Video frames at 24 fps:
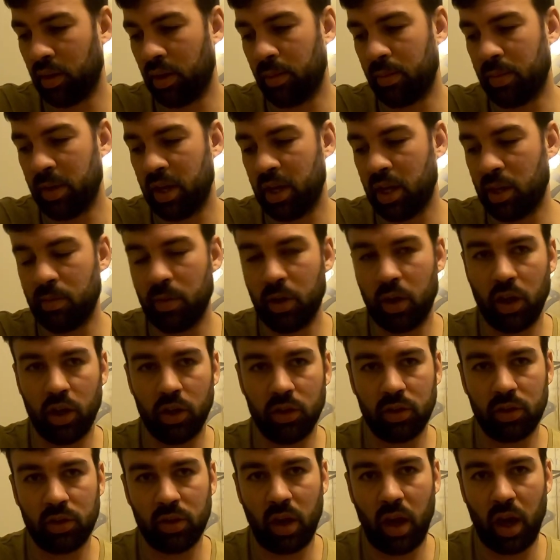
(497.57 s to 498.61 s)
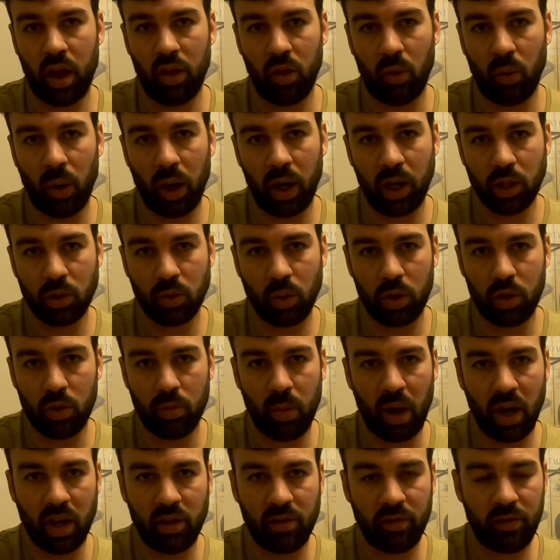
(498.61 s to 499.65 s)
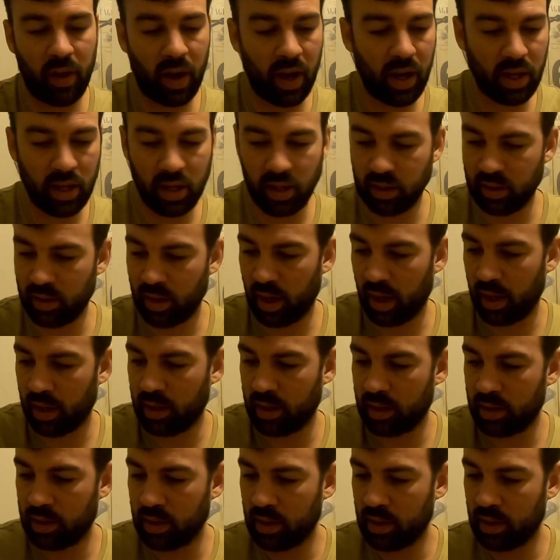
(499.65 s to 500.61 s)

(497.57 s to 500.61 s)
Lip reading: bead, because otherwise what you might find is that